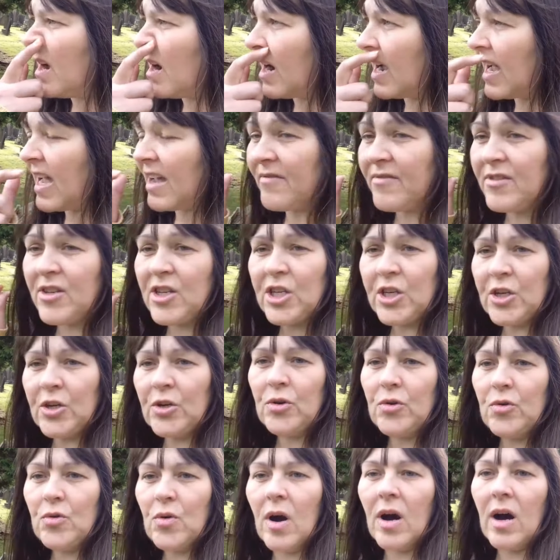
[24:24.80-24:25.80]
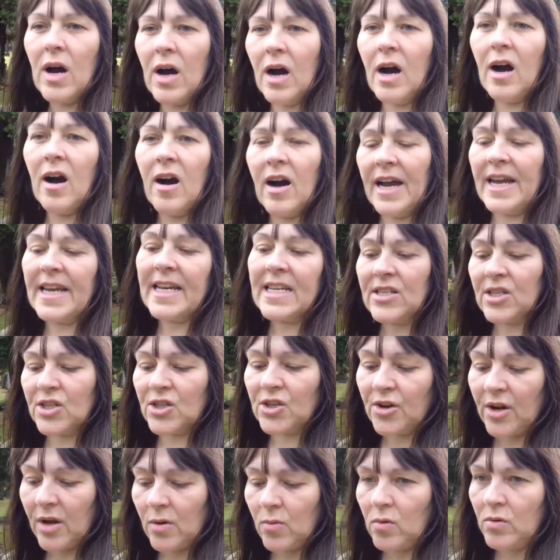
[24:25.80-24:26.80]
I have two hikes
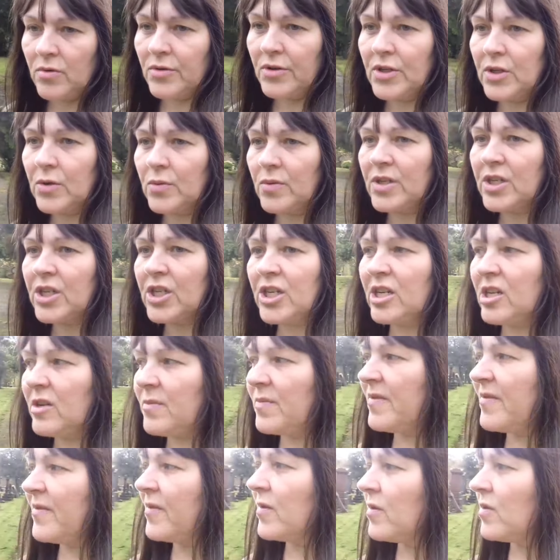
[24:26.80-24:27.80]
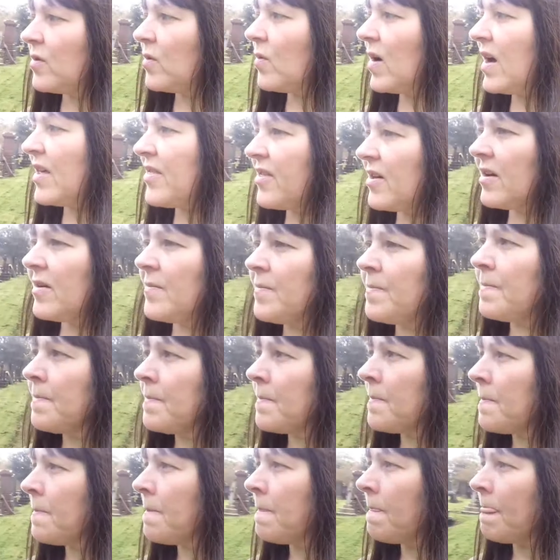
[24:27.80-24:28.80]
that I want to achieve before the weather
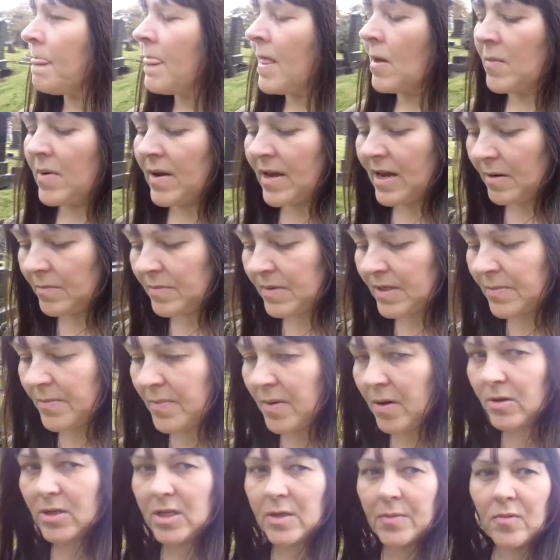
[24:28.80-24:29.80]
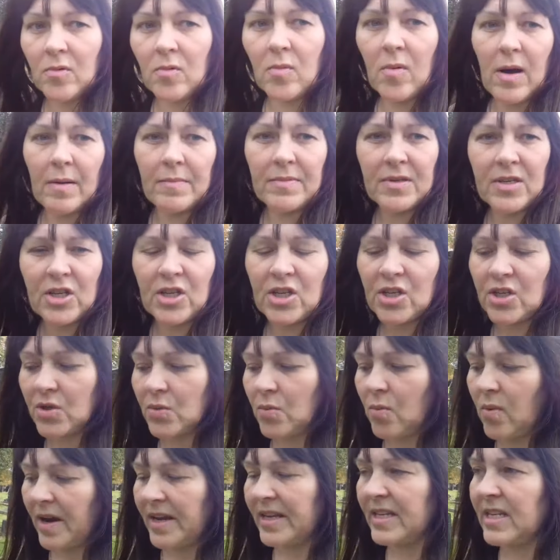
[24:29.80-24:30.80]
becomes impossible, but I'm
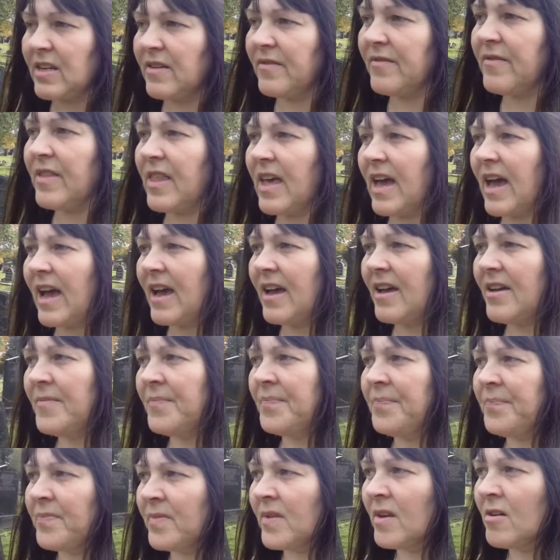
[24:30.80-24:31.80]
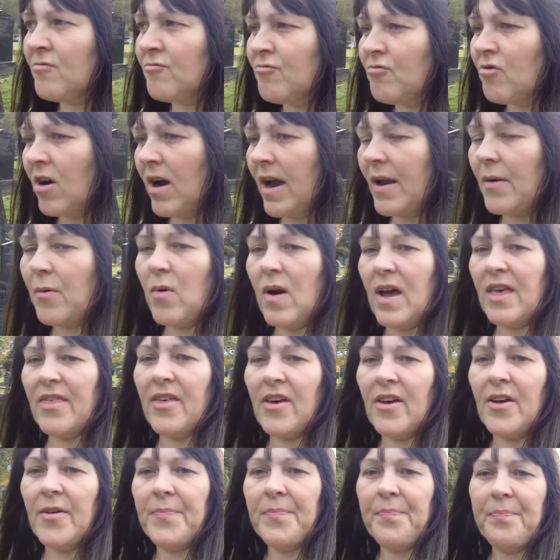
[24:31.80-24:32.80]
just waiting for that right
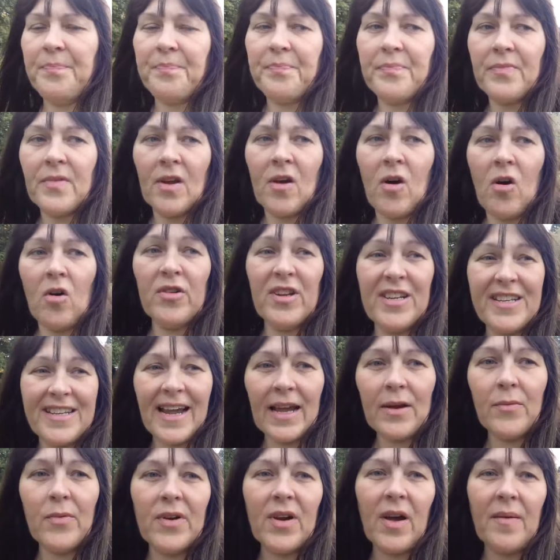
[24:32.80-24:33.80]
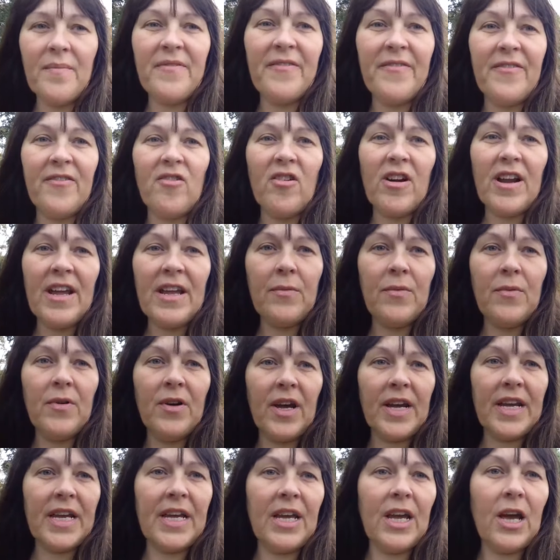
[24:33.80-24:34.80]
weather on a day when I'm free, when
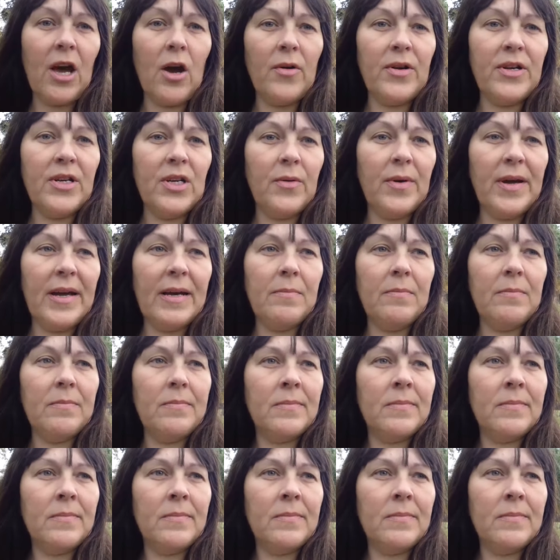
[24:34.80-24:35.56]
I can go and do it.